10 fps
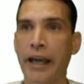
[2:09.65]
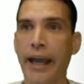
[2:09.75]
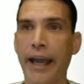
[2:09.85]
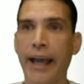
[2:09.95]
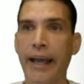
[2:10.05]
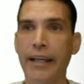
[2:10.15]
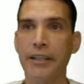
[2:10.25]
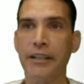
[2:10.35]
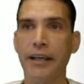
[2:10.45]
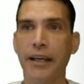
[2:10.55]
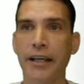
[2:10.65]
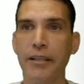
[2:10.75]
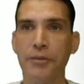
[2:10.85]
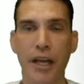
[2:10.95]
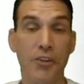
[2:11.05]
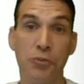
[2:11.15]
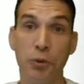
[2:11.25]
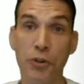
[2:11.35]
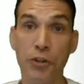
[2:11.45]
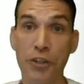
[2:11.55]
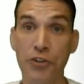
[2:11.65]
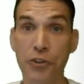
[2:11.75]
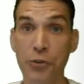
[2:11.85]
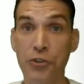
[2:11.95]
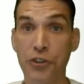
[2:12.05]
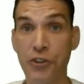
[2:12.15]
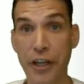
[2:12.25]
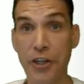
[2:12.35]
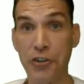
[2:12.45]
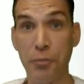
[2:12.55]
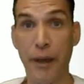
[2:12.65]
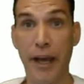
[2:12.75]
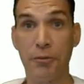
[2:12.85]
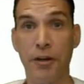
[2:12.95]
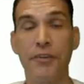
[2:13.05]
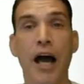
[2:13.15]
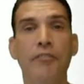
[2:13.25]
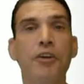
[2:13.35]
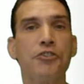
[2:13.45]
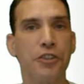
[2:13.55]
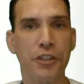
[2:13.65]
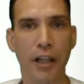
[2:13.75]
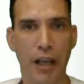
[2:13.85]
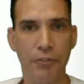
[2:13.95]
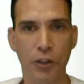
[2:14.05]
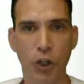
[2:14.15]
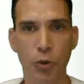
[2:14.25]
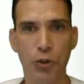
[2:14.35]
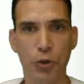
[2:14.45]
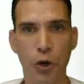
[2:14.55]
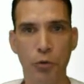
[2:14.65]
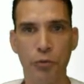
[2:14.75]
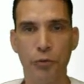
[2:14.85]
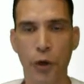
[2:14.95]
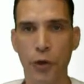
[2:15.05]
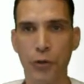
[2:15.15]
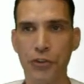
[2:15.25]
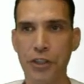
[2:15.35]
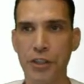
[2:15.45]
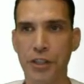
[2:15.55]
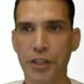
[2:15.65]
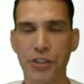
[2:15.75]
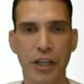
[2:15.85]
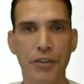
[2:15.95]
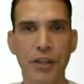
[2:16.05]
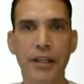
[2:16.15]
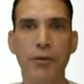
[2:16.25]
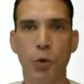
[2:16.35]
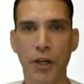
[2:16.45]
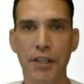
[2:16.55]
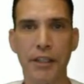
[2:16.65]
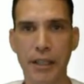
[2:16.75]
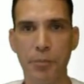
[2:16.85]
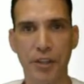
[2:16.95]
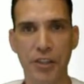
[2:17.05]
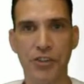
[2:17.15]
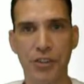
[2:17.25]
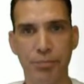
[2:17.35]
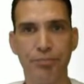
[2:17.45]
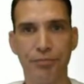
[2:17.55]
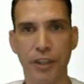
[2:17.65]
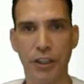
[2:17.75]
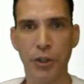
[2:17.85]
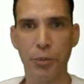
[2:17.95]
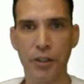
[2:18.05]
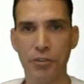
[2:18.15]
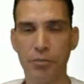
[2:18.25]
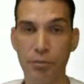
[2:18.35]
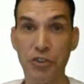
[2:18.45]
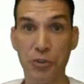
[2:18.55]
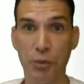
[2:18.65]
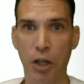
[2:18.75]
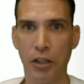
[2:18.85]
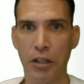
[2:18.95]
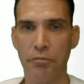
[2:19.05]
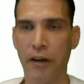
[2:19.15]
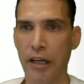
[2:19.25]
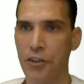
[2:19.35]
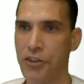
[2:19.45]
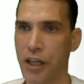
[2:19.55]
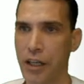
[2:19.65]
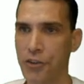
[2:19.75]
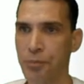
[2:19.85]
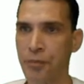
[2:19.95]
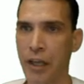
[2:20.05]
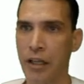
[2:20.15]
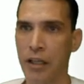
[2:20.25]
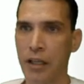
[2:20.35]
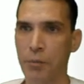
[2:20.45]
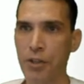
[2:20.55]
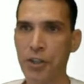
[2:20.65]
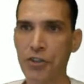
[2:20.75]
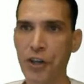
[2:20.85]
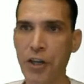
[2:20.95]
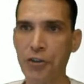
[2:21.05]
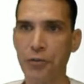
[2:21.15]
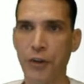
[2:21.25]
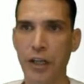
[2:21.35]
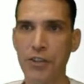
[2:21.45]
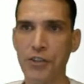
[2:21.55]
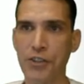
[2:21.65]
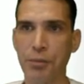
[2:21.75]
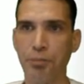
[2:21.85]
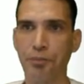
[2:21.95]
And uh, that's where you can choose to change your background. Obviously, you'll have to load your own photos into this. And I think they wanted to keep this a little bit small on file size. But you can change your fonts.